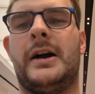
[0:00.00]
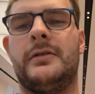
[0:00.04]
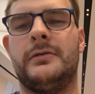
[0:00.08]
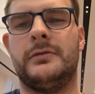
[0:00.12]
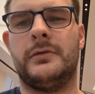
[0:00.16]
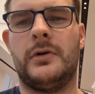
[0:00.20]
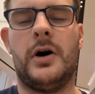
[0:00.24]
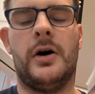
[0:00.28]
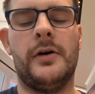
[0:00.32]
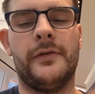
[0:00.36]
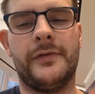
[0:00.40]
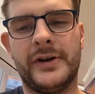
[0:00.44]
Now,
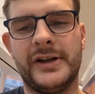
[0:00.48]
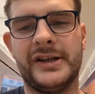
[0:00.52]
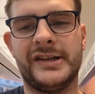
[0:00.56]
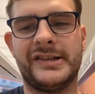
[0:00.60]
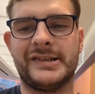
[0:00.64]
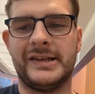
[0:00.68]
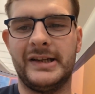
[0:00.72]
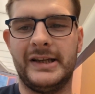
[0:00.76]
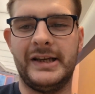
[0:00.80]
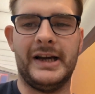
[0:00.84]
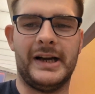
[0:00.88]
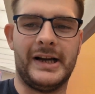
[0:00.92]

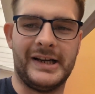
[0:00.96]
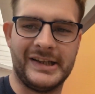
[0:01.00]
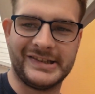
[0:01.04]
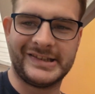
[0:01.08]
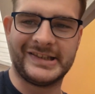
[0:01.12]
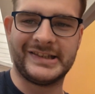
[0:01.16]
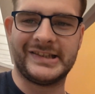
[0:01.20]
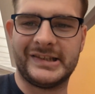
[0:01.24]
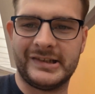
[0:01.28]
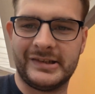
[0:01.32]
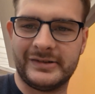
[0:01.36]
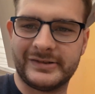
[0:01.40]
obviously, I
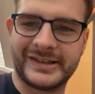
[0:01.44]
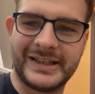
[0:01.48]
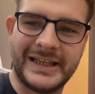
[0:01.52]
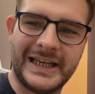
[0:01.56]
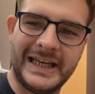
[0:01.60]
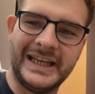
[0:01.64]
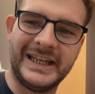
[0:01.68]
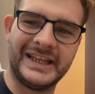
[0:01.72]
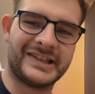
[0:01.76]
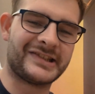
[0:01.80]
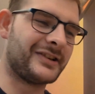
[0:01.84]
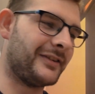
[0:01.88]

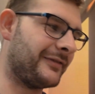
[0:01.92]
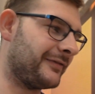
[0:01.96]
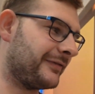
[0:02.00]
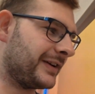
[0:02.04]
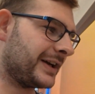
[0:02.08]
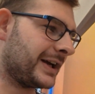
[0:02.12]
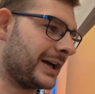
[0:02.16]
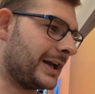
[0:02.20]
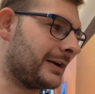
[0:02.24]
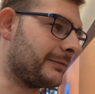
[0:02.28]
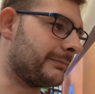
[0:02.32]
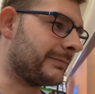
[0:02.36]
teased
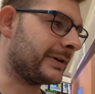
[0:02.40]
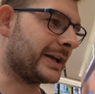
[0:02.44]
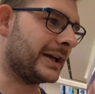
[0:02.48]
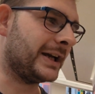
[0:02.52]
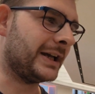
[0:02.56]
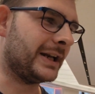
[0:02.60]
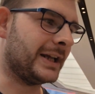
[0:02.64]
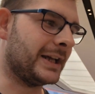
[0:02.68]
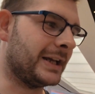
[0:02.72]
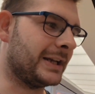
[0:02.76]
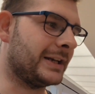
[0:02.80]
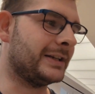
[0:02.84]
something at the
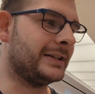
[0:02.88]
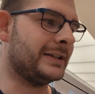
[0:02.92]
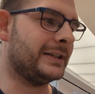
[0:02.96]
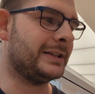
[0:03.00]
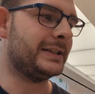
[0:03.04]
beginning.